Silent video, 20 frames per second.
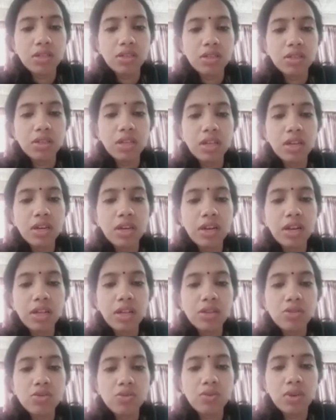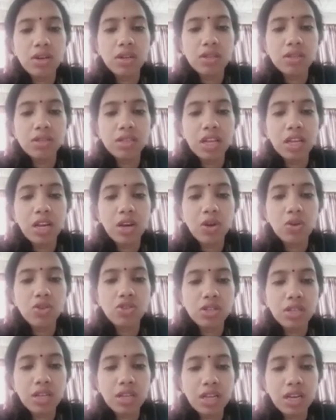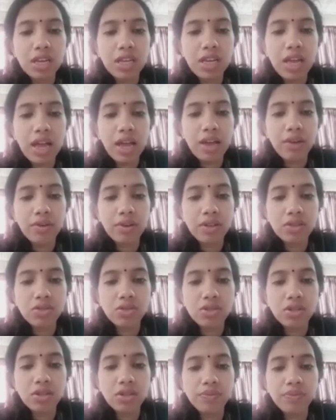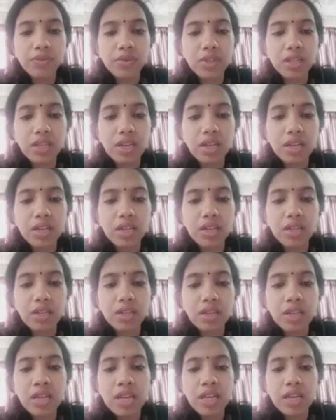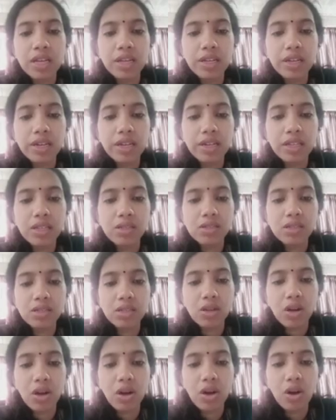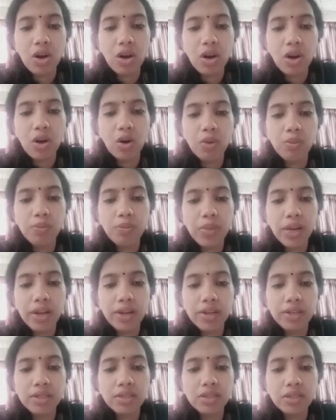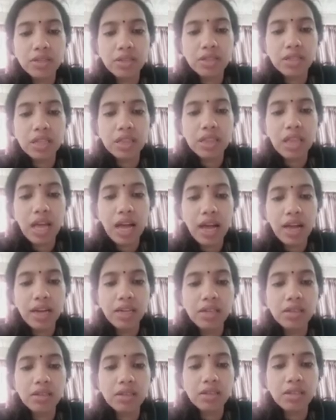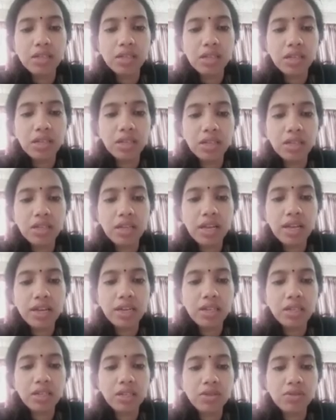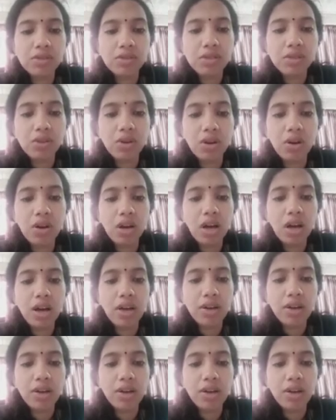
Then next one is illogically arranged. Critics opined that the directives are